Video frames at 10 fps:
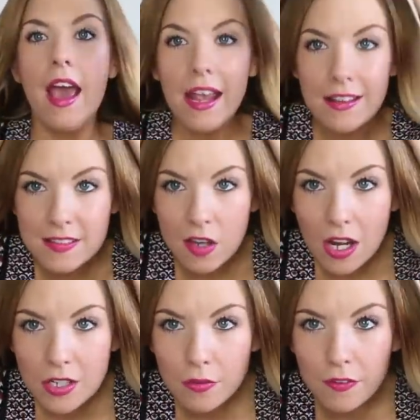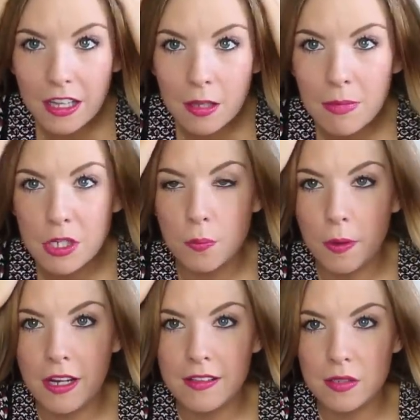It's kind of in the middle,
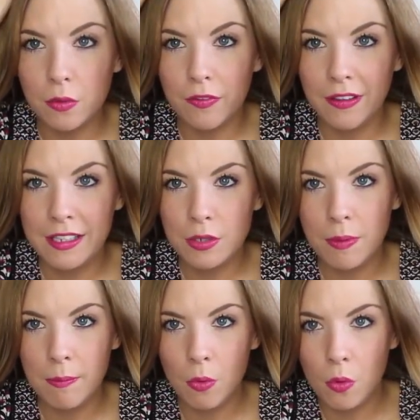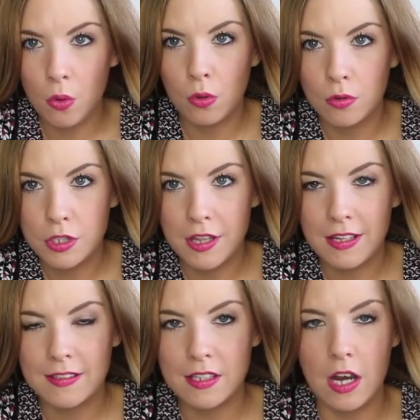but it's sort of a little bit more to
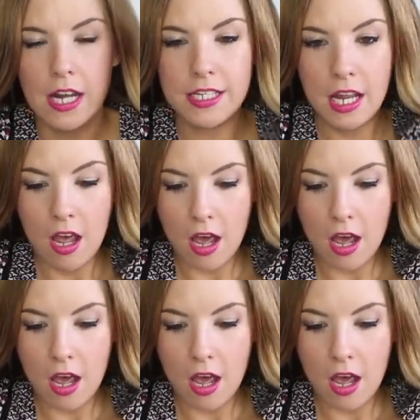this side.